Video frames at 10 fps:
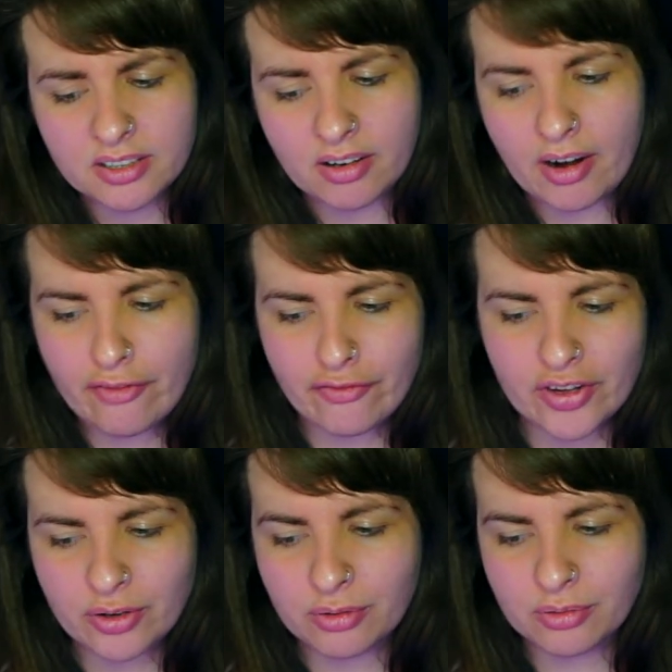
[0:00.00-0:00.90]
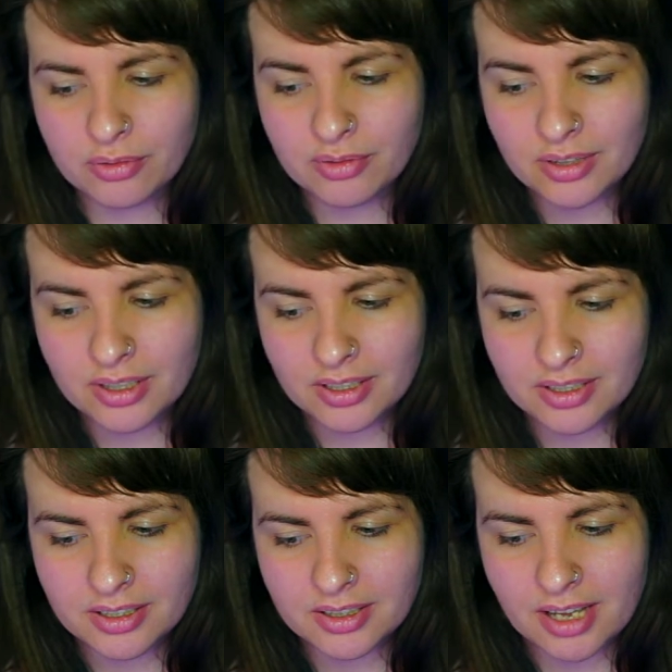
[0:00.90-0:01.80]
I feel
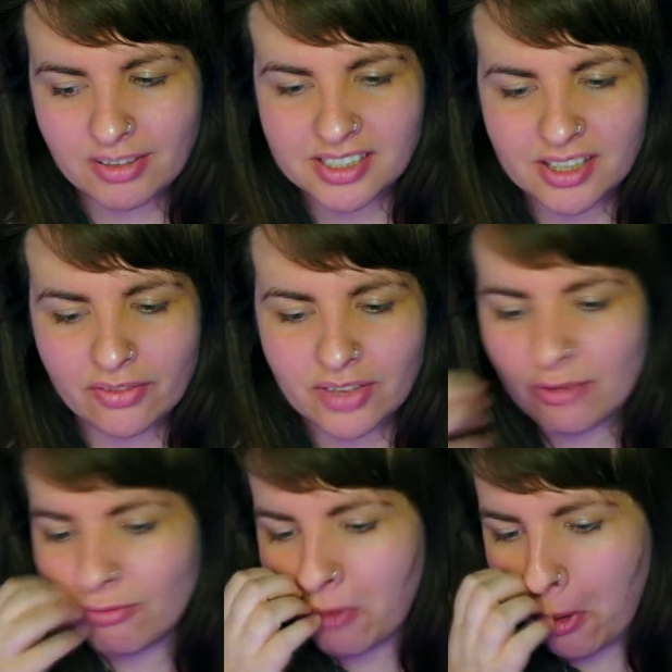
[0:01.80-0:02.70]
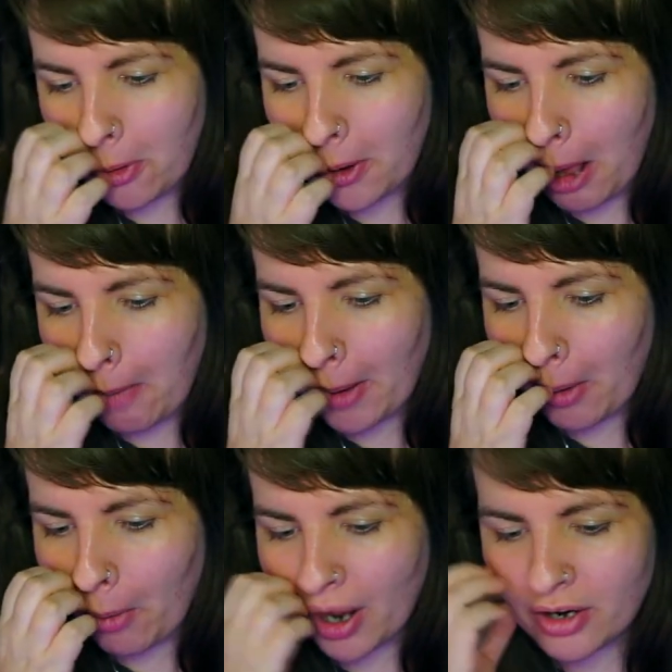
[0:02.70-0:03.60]
there is something wrong
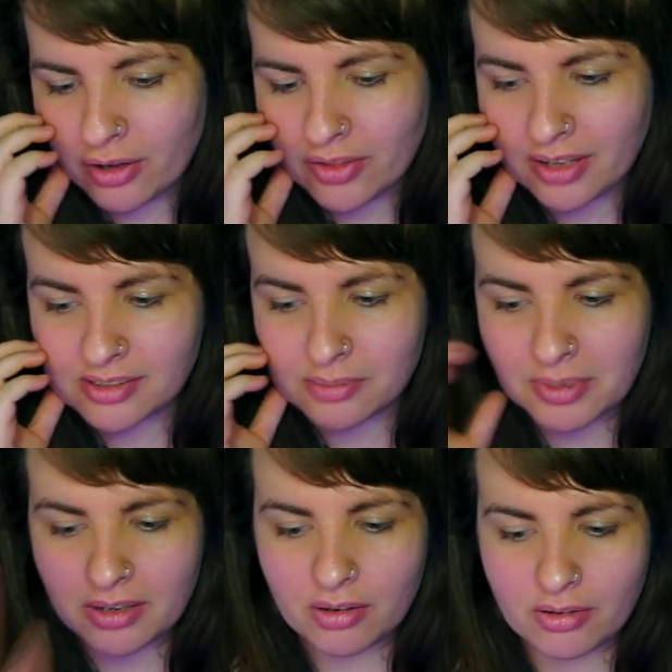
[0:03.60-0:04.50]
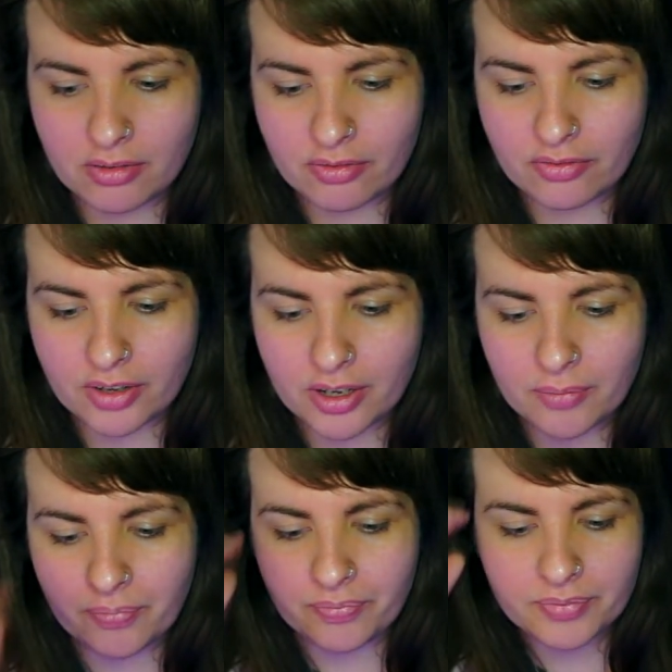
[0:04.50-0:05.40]
about. I know there's been a lot of
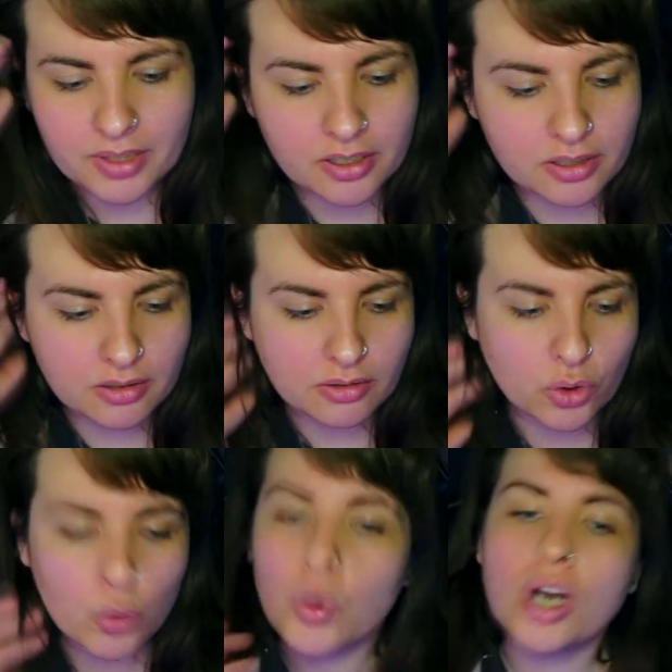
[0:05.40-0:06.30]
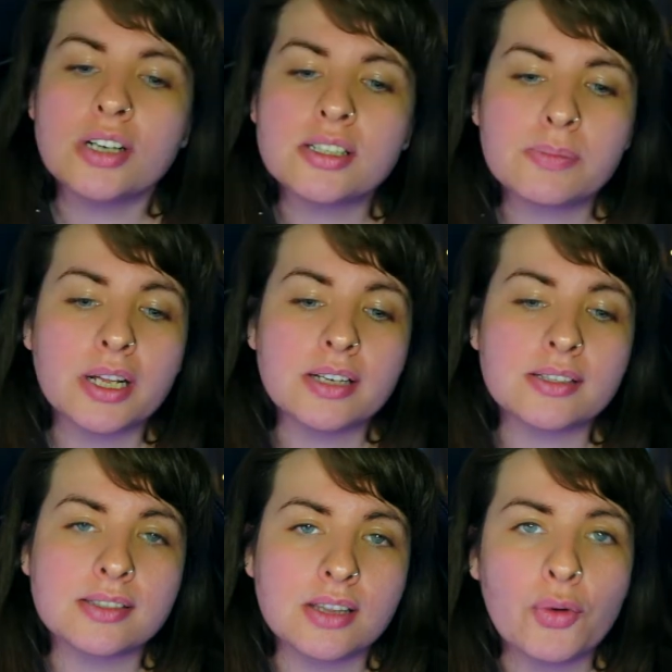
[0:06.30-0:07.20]
um, the worst
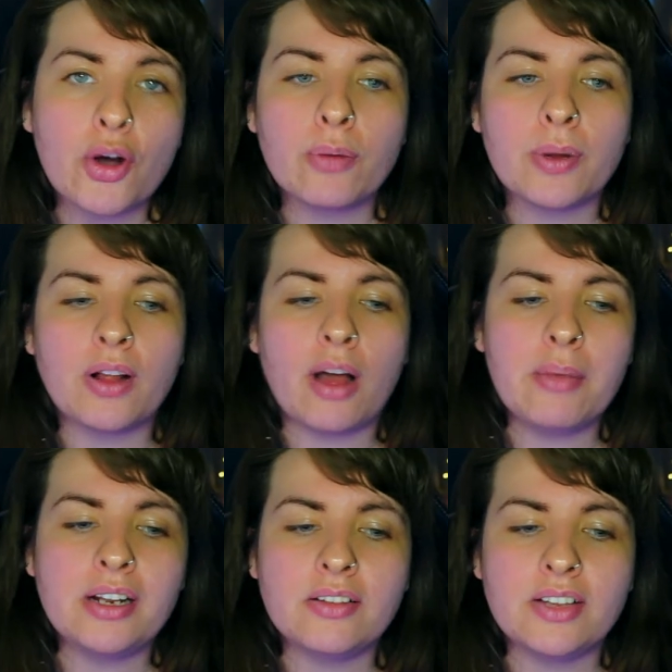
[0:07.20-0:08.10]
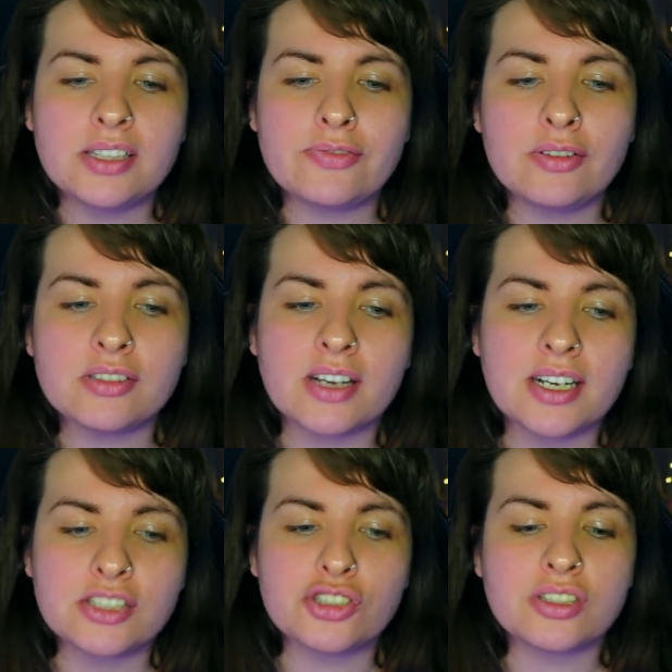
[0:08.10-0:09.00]
places in the world, but I mean, this feels
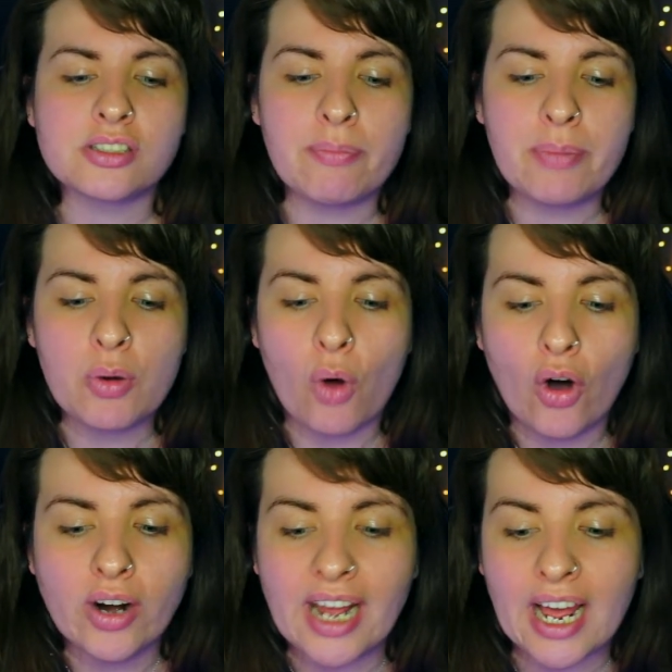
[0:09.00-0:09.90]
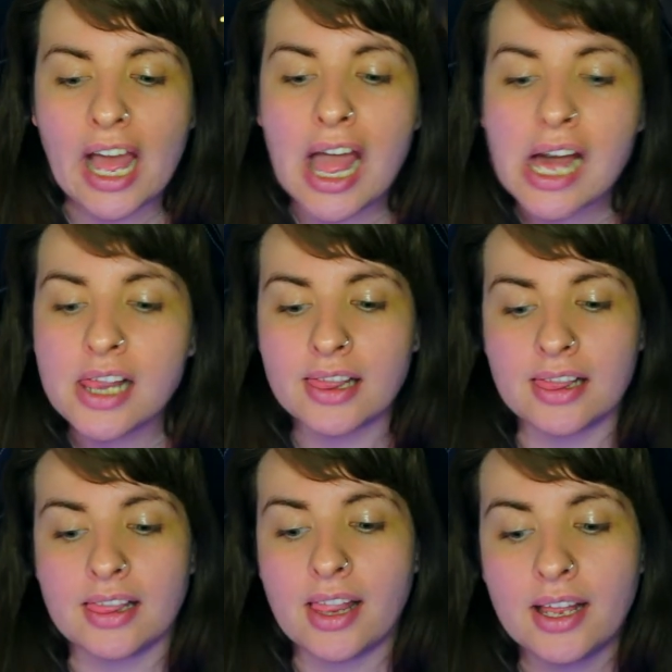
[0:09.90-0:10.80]
like it's just built on
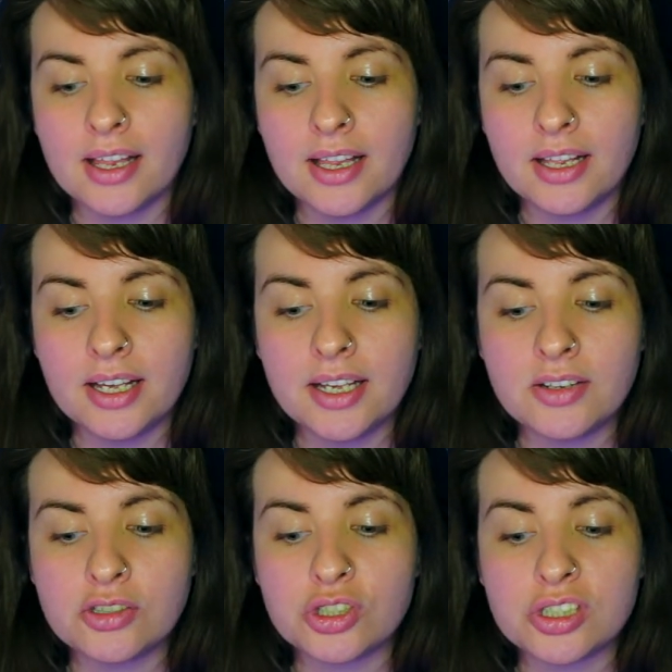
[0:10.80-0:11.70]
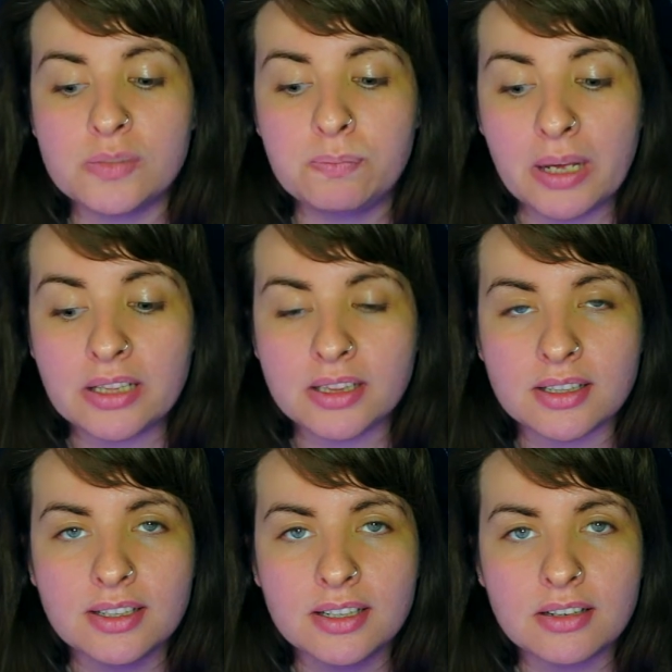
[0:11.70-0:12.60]
hell. It is just
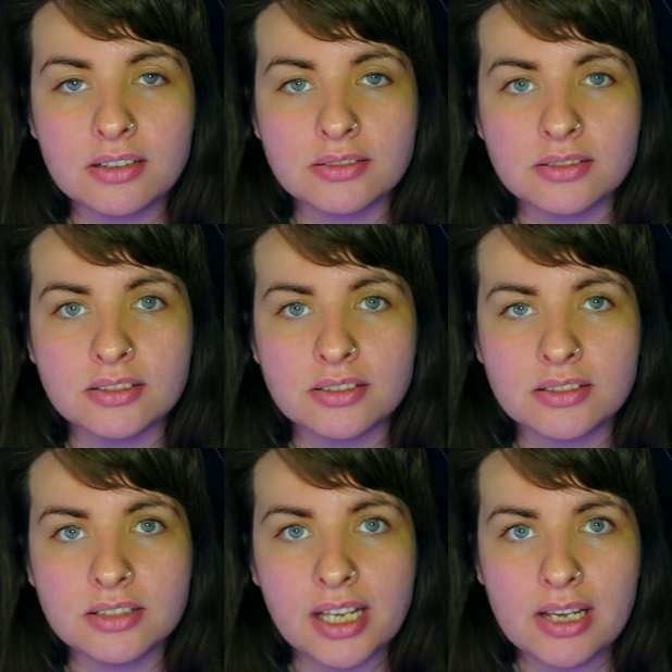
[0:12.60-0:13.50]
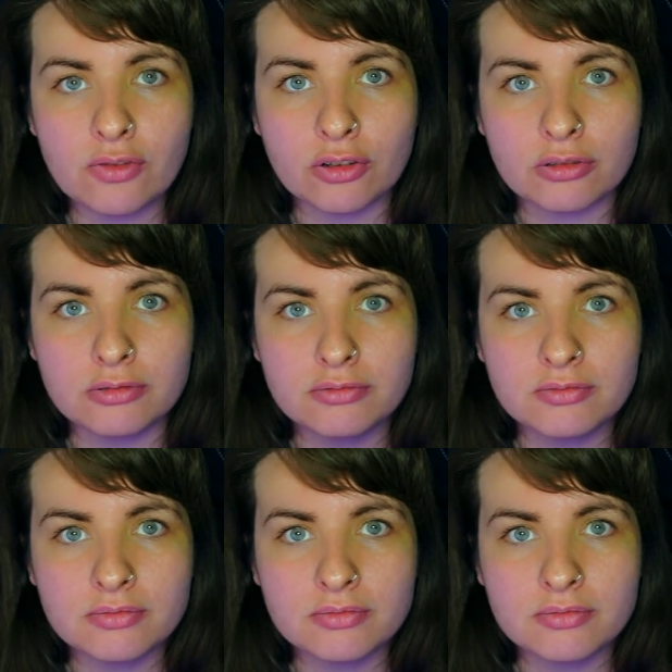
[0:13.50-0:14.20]
built on evil.